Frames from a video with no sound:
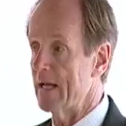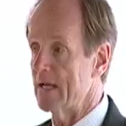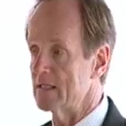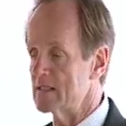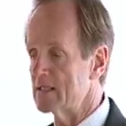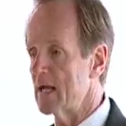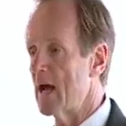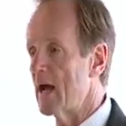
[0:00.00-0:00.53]

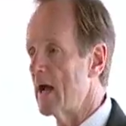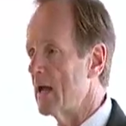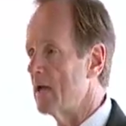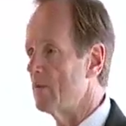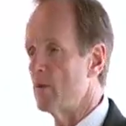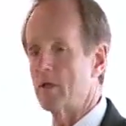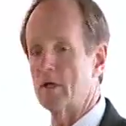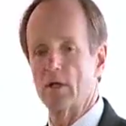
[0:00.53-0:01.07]
Miele
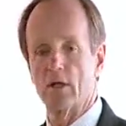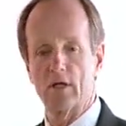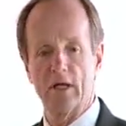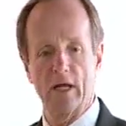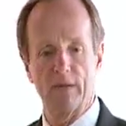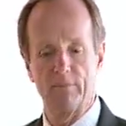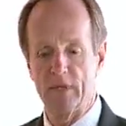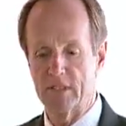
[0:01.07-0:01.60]
sign, we
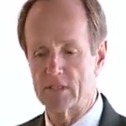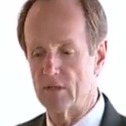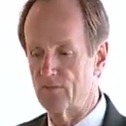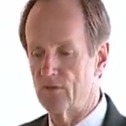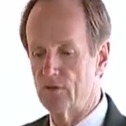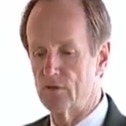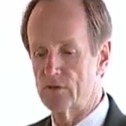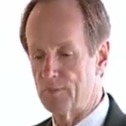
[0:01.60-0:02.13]
could look at a
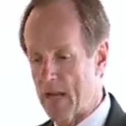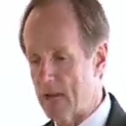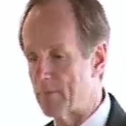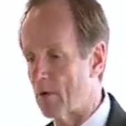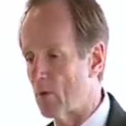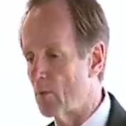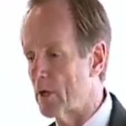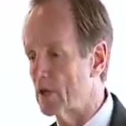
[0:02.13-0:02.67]
piece of
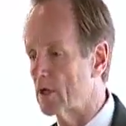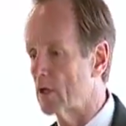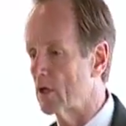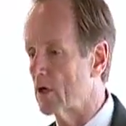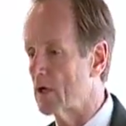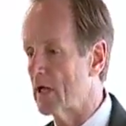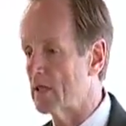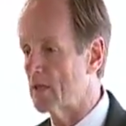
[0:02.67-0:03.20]
newspaper,
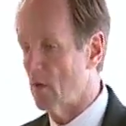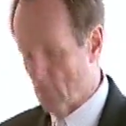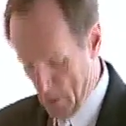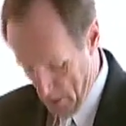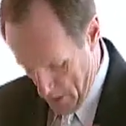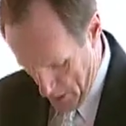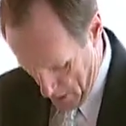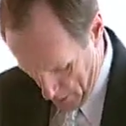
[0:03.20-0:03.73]
we could look at